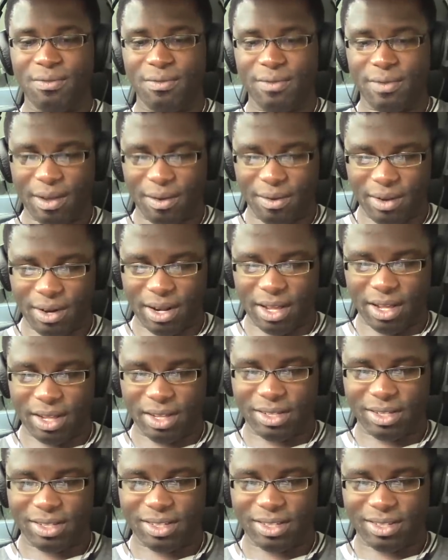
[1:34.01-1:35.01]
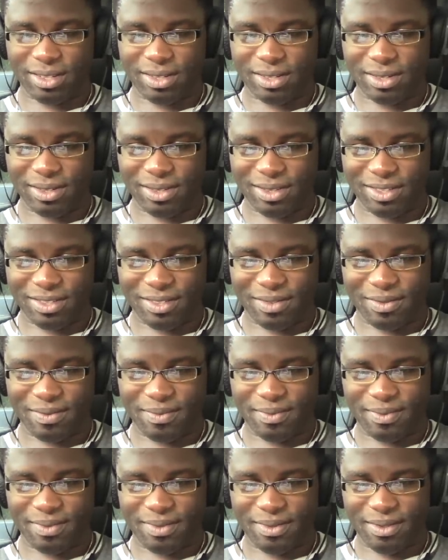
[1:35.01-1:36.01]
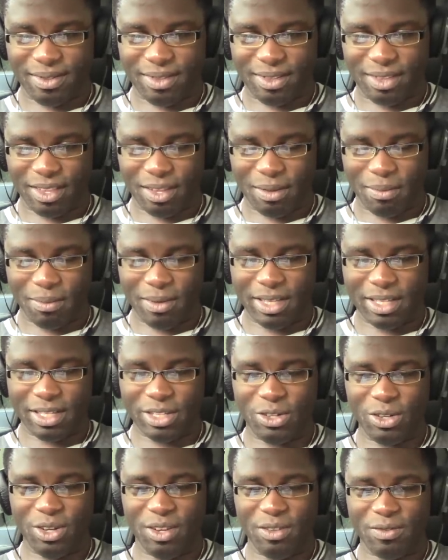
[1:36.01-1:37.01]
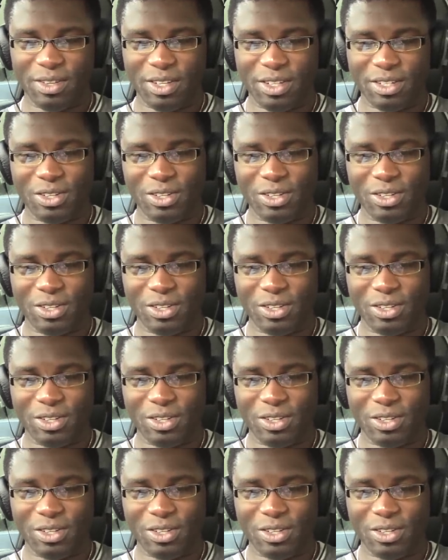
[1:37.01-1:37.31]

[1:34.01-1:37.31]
Very nice. Miss Universe